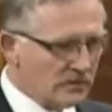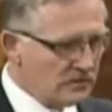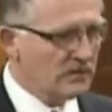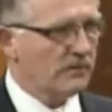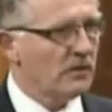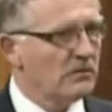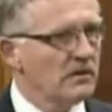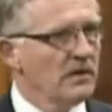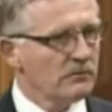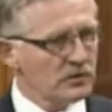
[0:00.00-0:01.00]
This is
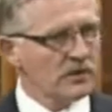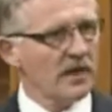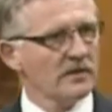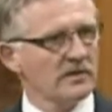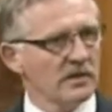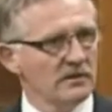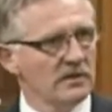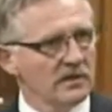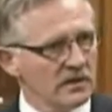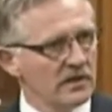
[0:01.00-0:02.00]
about protecting
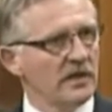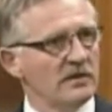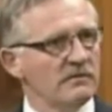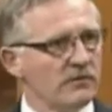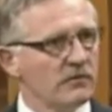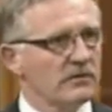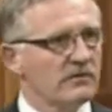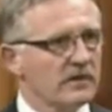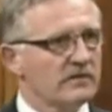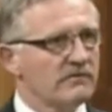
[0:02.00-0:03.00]
Canadian foreign
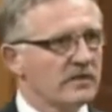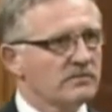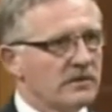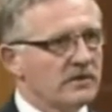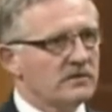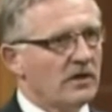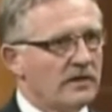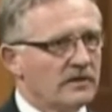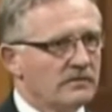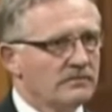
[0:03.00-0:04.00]
direct investment in
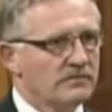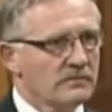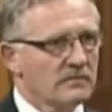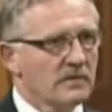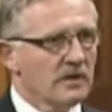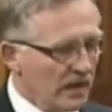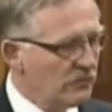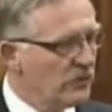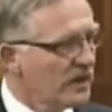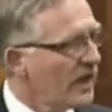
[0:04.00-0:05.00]
China.
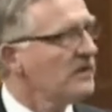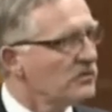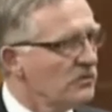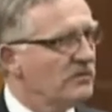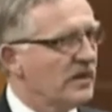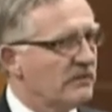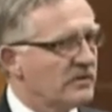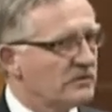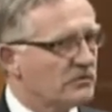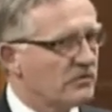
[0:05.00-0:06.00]
And we can't do that,
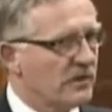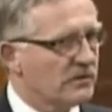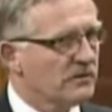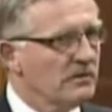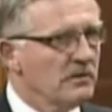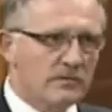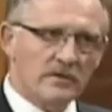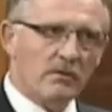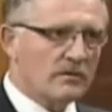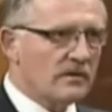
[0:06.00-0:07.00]
Mr. Speaker,
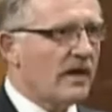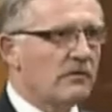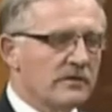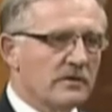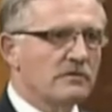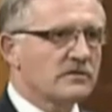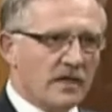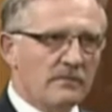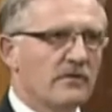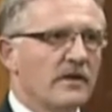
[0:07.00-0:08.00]
without allowing those
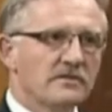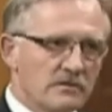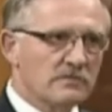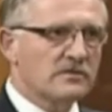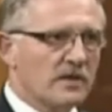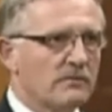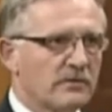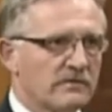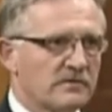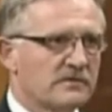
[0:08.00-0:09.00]
same rights and those same
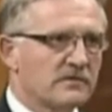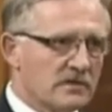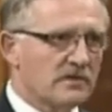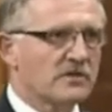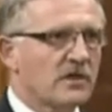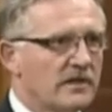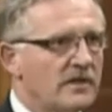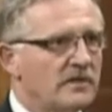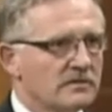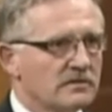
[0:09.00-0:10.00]
privileges to the
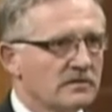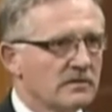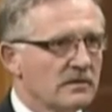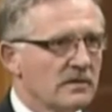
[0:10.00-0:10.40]
Chinese.